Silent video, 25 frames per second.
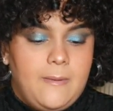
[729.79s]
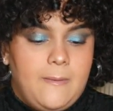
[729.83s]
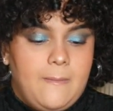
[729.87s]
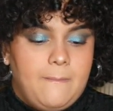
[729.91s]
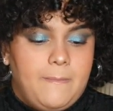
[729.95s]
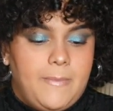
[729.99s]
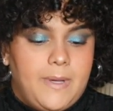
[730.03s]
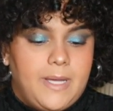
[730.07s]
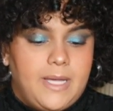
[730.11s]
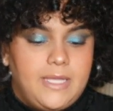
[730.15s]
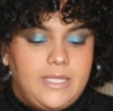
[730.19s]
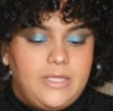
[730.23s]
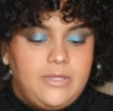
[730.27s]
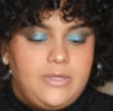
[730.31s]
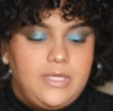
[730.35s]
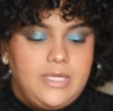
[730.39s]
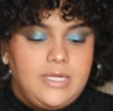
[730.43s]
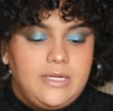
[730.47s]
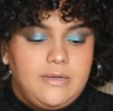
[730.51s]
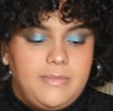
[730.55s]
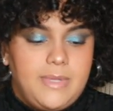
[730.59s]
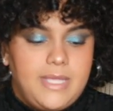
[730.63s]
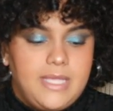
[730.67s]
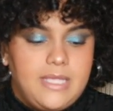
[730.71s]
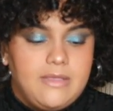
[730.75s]
But you need to
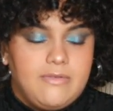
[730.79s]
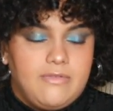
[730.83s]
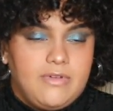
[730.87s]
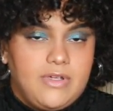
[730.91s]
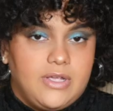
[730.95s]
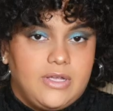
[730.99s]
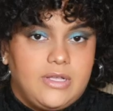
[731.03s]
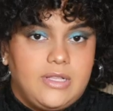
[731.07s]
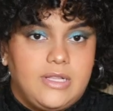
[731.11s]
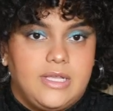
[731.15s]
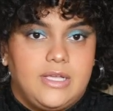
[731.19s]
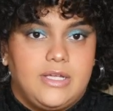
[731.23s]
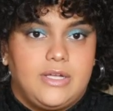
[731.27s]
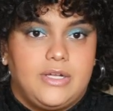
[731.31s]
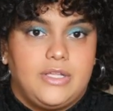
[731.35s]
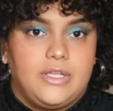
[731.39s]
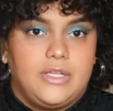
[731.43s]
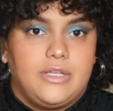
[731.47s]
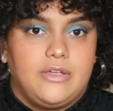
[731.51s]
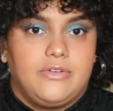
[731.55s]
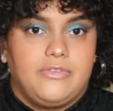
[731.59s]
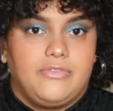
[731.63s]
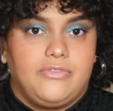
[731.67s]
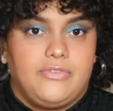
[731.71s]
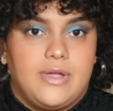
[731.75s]
make it very clear to
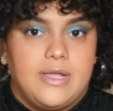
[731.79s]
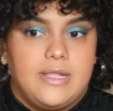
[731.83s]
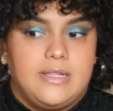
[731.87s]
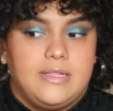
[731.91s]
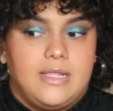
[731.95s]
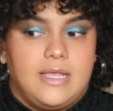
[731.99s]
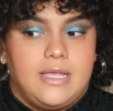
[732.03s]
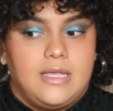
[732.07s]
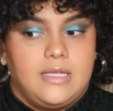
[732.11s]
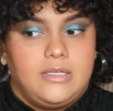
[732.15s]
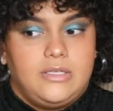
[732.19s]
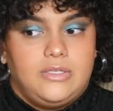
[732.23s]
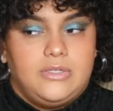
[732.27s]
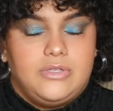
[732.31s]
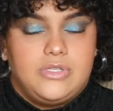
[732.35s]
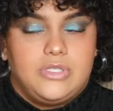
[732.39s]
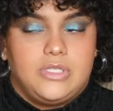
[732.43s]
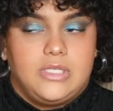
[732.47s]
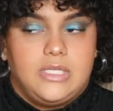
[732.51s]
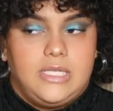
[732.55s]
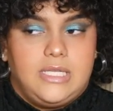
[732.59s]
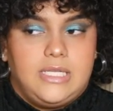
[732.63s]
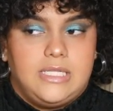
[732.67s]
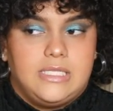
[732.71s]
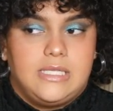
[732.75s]
your friend that usually
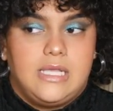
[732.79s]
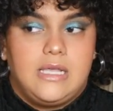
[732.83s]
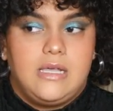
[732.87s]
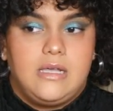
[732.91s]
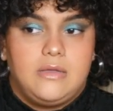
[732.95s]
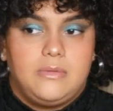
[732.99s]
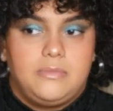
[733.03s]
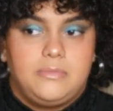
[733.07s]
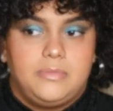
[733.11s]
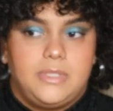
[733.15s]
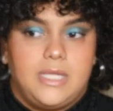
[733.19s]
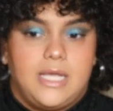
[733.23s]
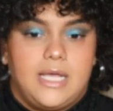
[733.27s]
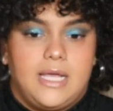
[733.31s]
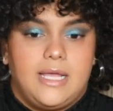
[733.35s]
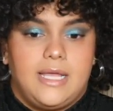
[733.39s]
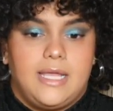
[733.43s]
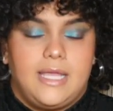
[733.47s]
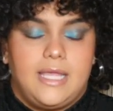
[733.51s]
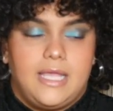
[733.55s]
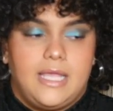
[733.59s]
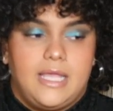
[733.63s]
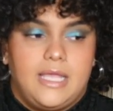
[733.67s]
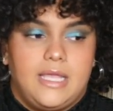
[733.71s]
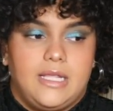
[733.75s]
needs help that,
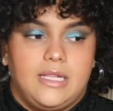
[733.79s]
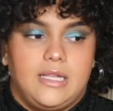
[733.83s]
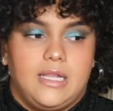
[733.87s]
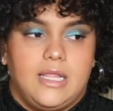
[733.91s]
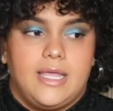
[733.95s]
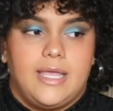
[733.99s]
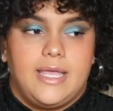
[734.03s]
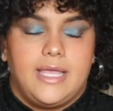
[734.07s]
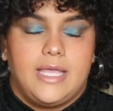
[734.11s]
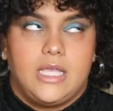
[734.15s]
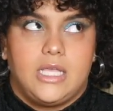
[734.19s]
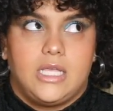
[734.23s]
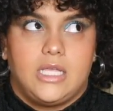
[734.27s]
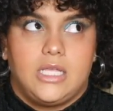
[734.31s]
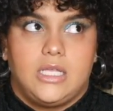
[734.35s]
hey, like,